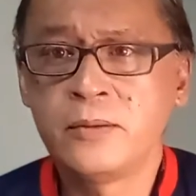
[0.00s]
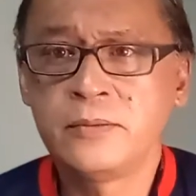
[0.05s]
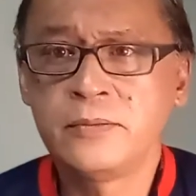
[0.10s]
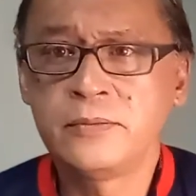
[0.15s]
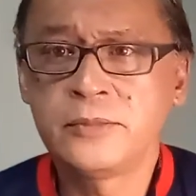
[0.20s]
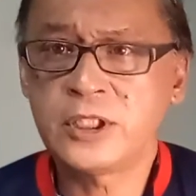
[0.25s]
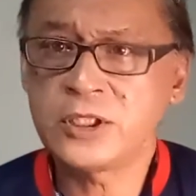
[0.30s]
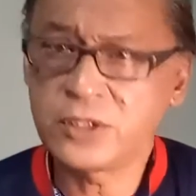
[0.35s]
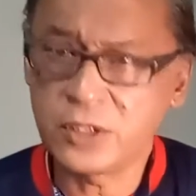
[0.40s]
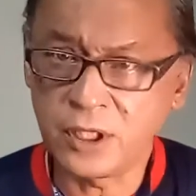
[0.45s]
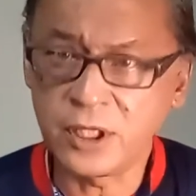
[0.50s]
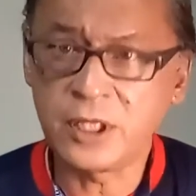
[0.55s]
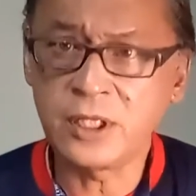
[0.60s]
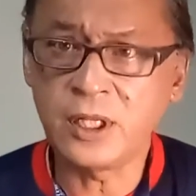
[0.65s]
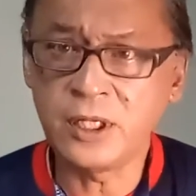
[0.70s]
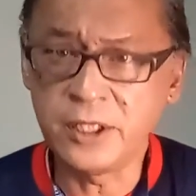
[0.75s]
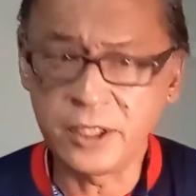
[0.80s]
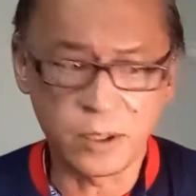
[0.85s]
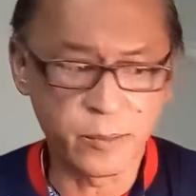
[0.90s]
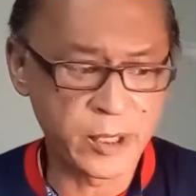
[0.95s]
just turn it a
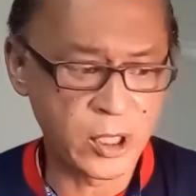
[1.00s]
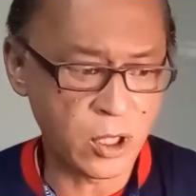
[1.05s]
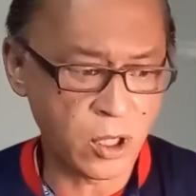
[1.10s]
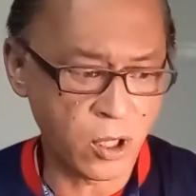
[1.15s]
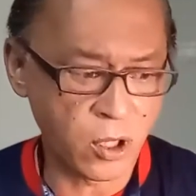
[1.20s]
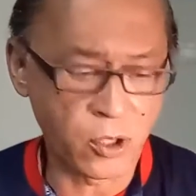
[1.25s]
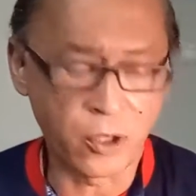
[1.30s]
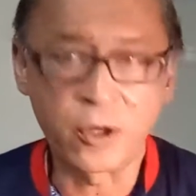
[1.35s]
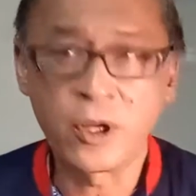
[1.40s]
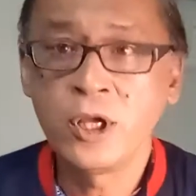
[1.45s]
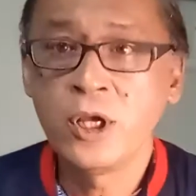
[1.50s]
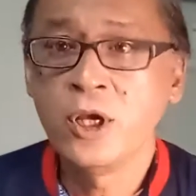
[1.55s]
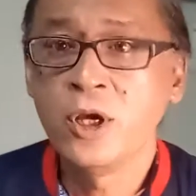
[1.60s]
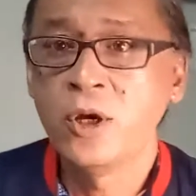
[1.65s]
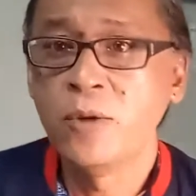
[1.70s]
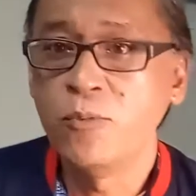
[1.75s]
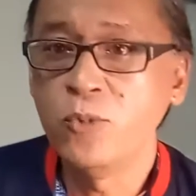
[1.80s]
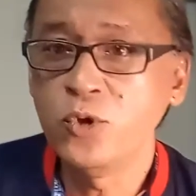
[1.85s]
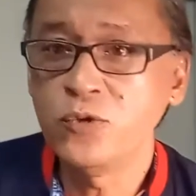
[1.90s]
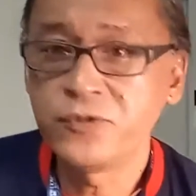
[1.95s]
little bit on.
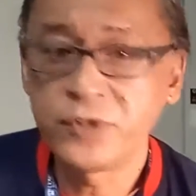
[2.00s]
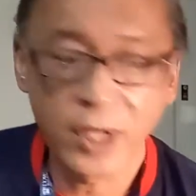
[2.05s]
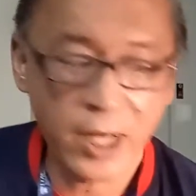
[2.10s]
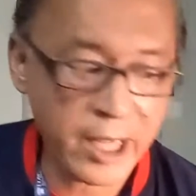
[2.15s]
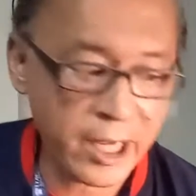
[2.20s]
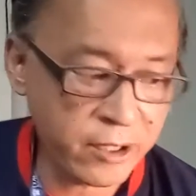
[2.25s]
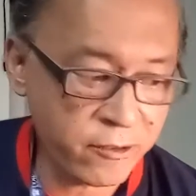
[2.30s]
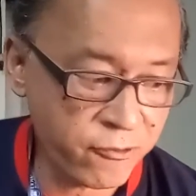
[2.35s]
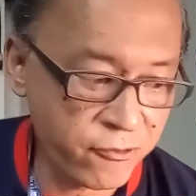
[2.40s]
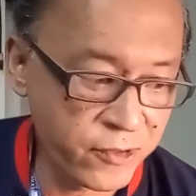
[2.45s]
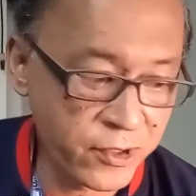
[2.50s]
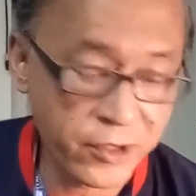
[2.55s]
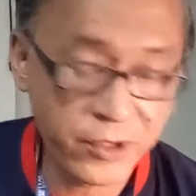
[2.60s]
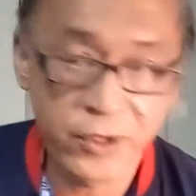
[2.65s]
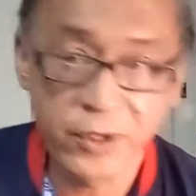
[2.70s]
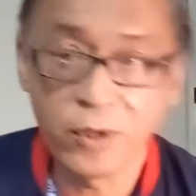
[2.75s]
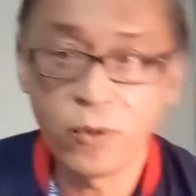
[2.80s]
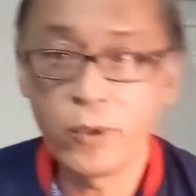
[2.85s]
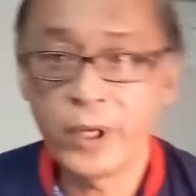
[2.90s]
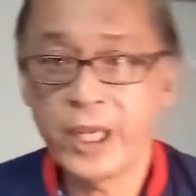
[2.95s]
Move the light further
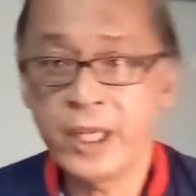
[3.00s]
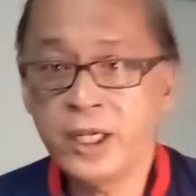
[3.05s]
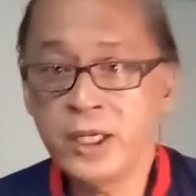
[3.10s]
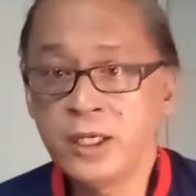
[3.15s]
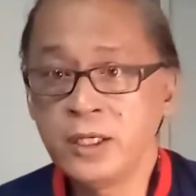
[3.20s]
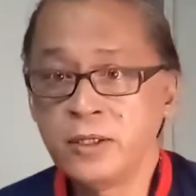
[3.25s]
away,